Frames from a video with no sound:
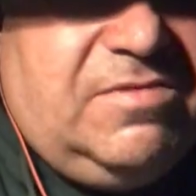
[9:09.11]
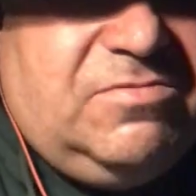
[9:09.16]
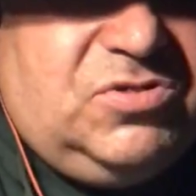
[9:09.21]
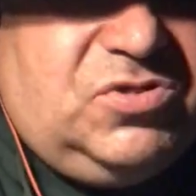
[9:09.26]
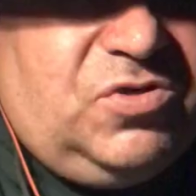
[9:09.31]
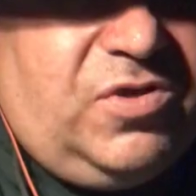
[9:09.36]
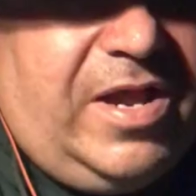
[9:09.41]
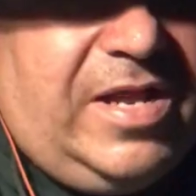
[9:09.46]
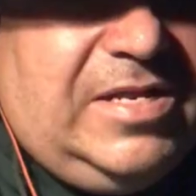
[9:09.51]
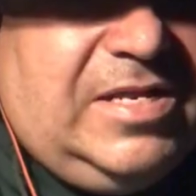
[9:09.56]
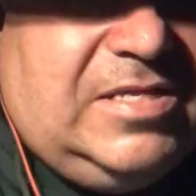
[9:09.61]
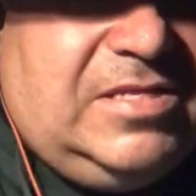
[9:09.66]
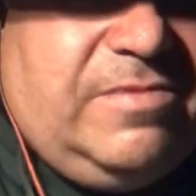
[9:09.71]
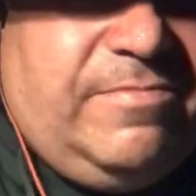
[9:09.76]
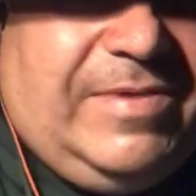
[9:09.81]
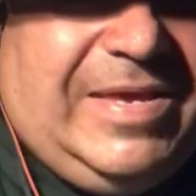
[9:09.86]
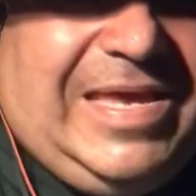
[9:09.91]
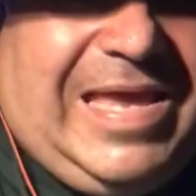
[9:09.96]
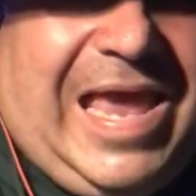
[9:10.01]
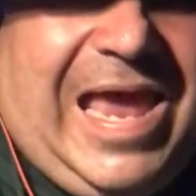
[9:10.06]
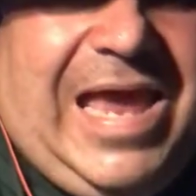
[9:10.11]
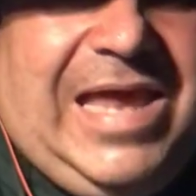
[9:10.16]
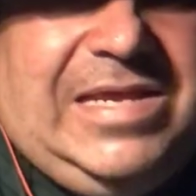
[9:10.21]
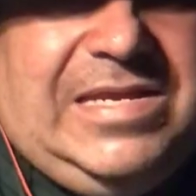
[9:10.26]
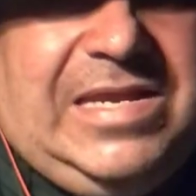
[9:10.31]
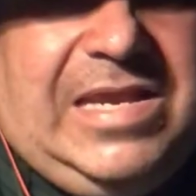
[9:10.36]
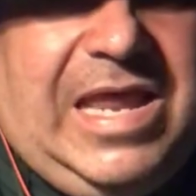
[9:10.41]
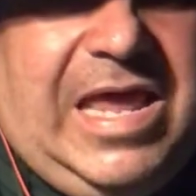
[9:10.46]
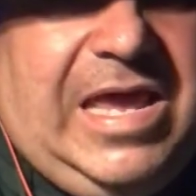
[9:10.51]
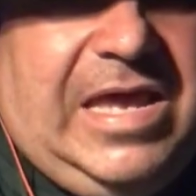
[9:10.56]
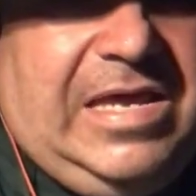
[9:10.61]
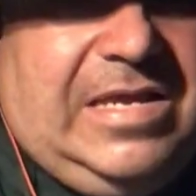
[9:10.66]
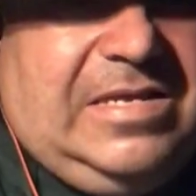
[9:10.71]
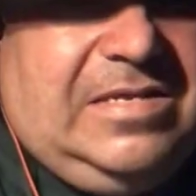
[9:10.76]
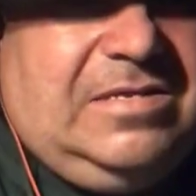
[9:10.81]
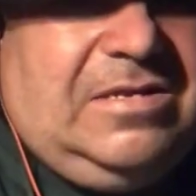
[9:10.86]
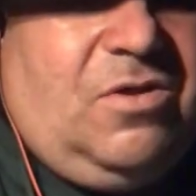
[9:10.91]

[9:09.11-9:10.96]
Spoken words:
trended to be 8-8